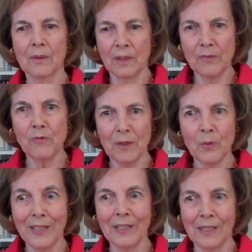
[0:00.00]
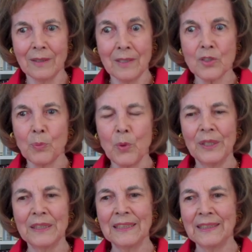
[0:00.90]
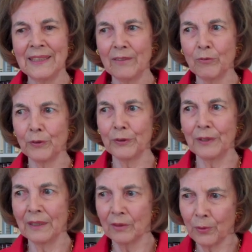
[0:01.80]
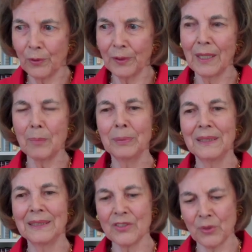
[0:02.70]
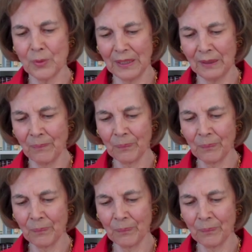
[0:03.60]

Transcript: living at this point in Denver and growing up in Israel.